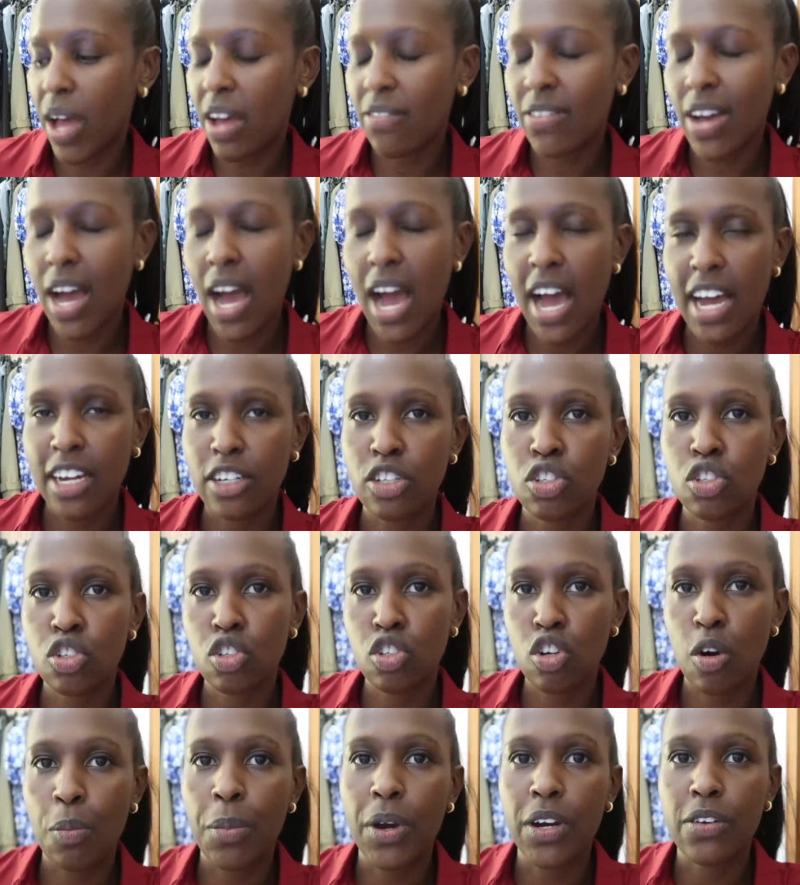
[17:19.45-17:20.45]
I have a hard
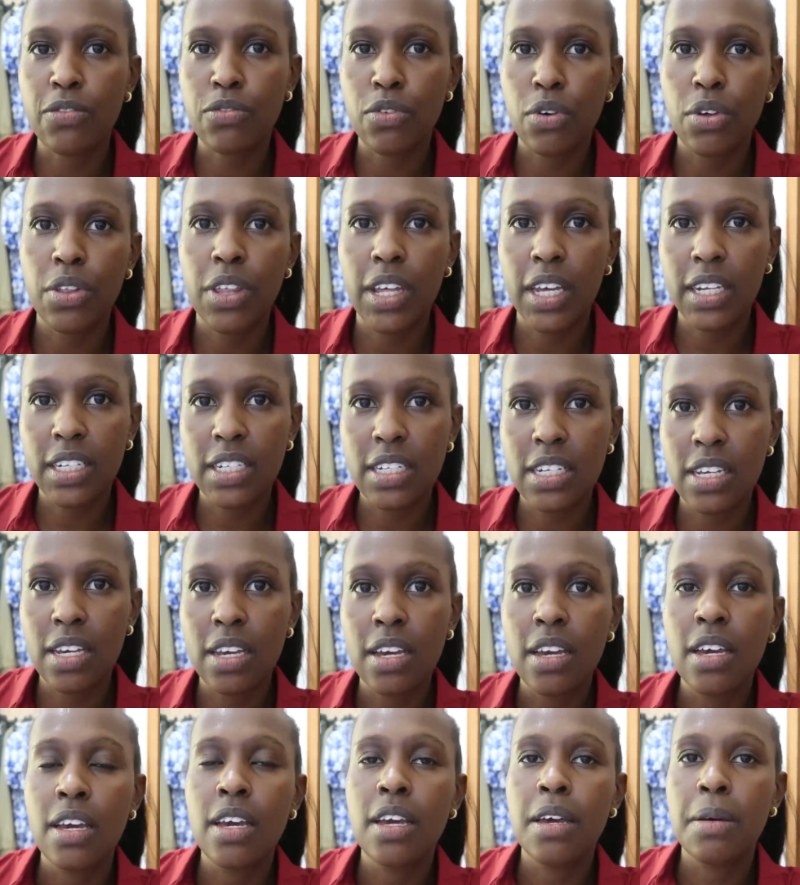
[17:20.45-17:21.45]
stop at 4:30
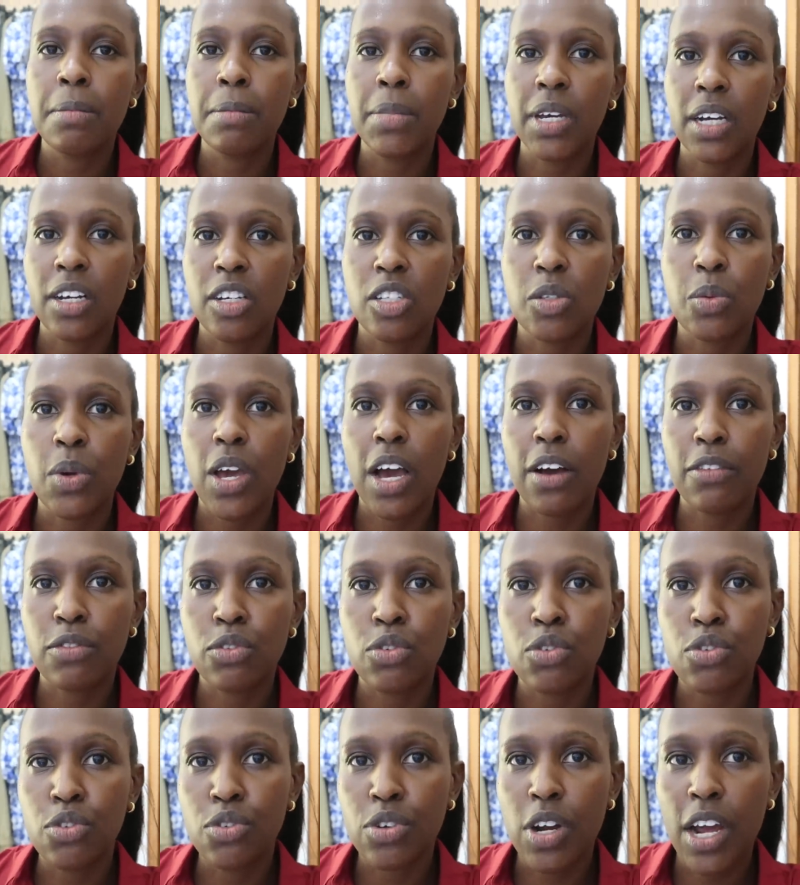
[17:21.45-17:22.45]
because we
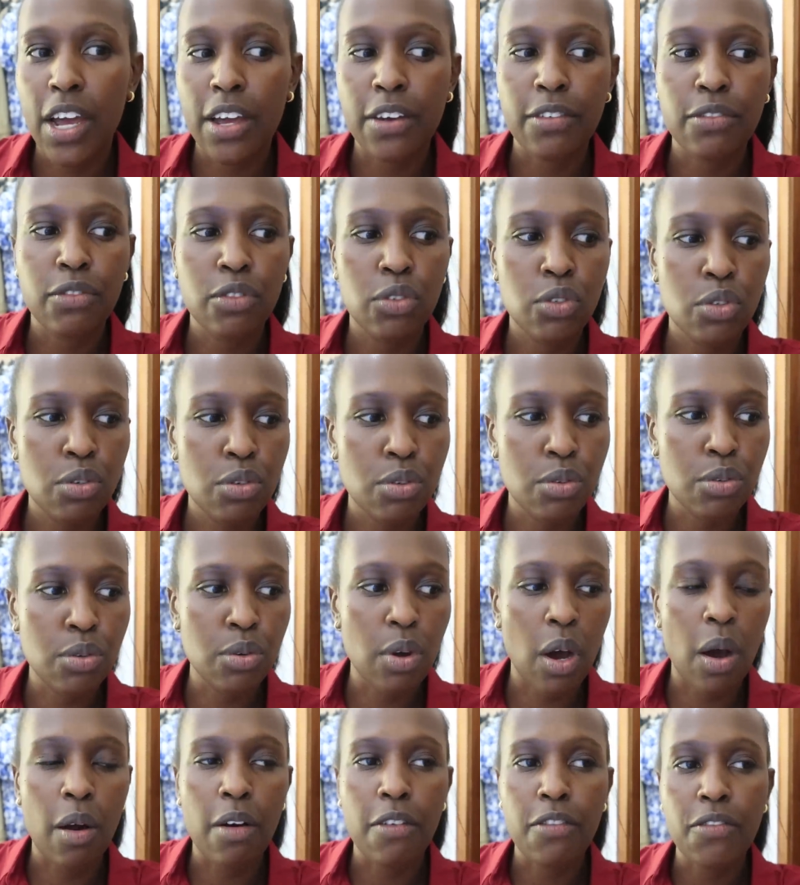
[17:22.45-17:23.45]
have to drive
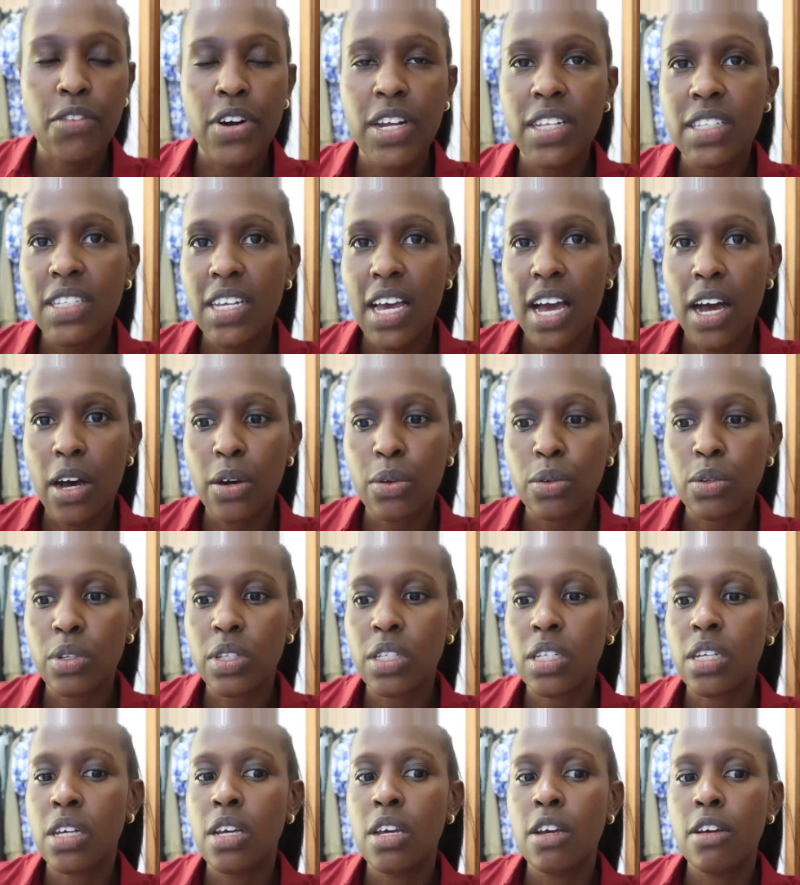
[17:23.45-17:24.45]
to our friend's
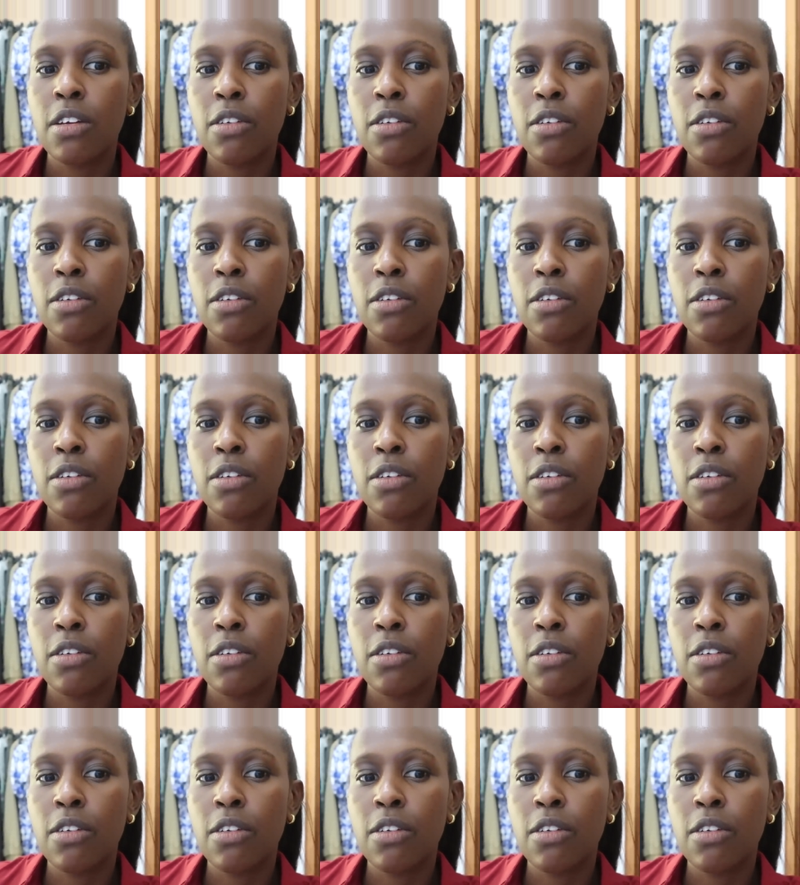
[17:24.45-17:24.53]
house